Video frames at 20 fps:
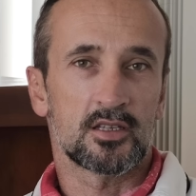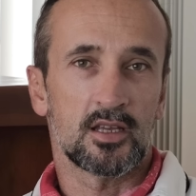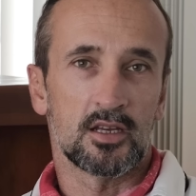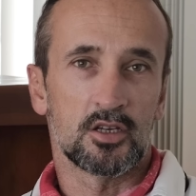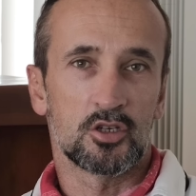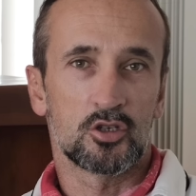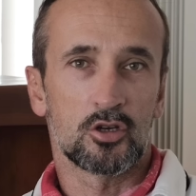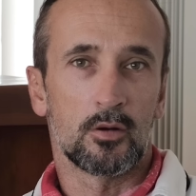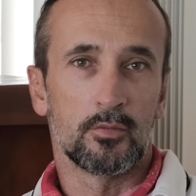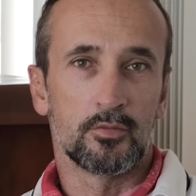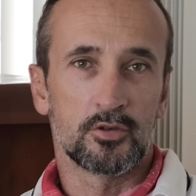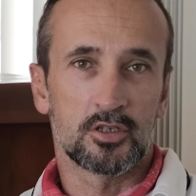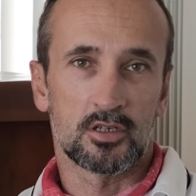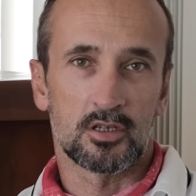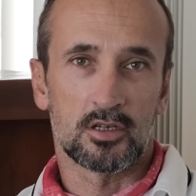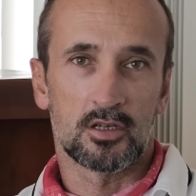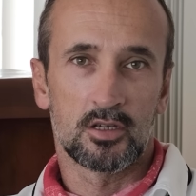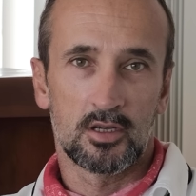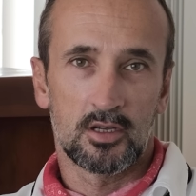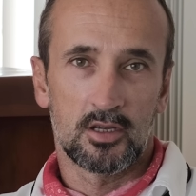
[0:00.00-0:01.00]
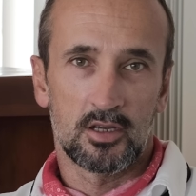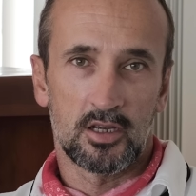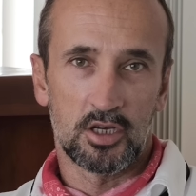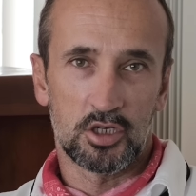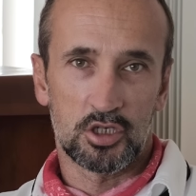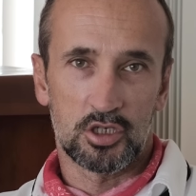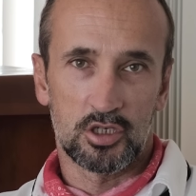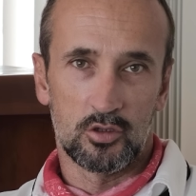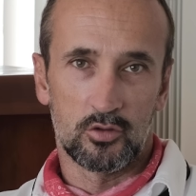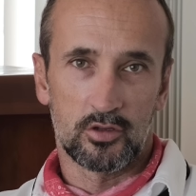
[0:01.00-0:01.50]
their job to
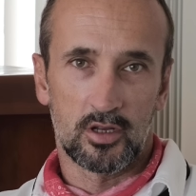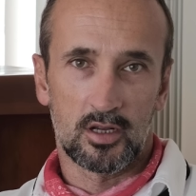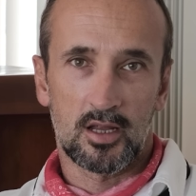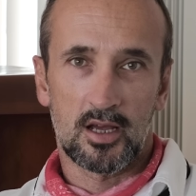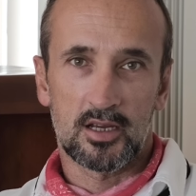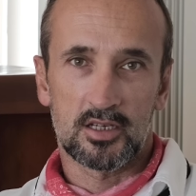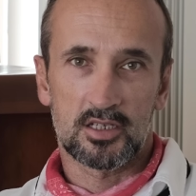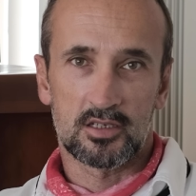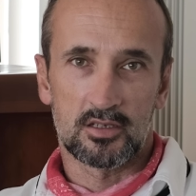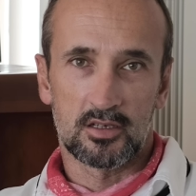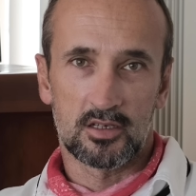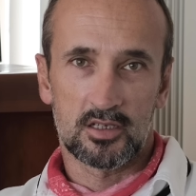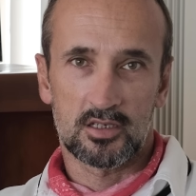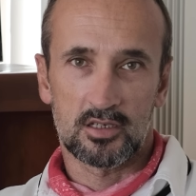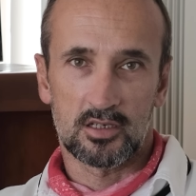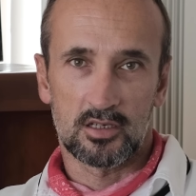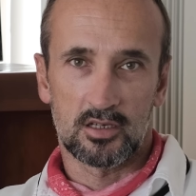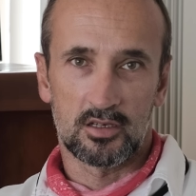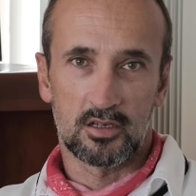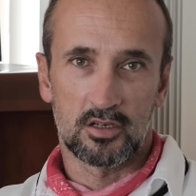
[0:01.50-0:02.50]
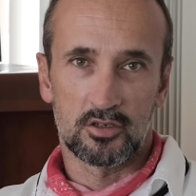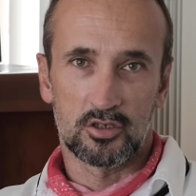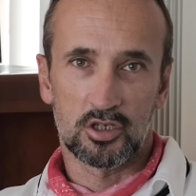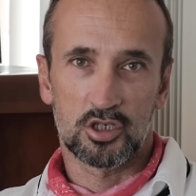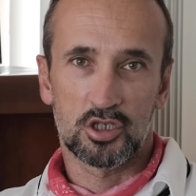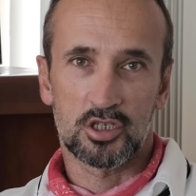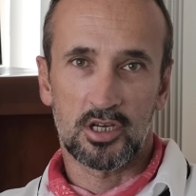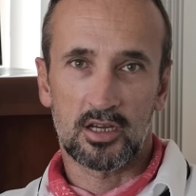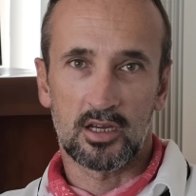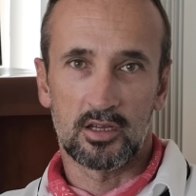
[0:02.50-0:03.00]
issue the license and then
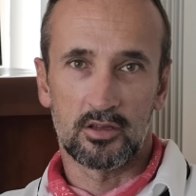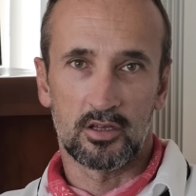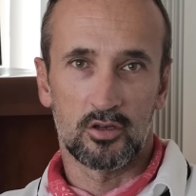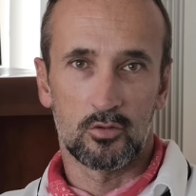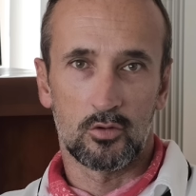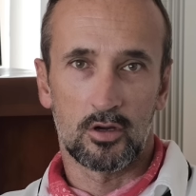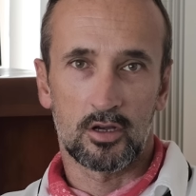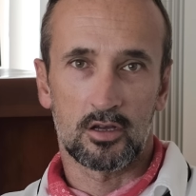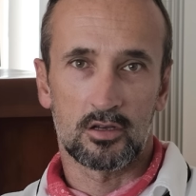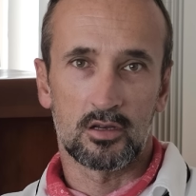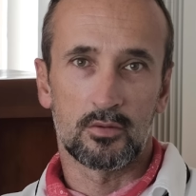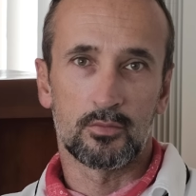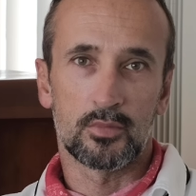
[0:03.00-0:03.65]
just checking that you are going to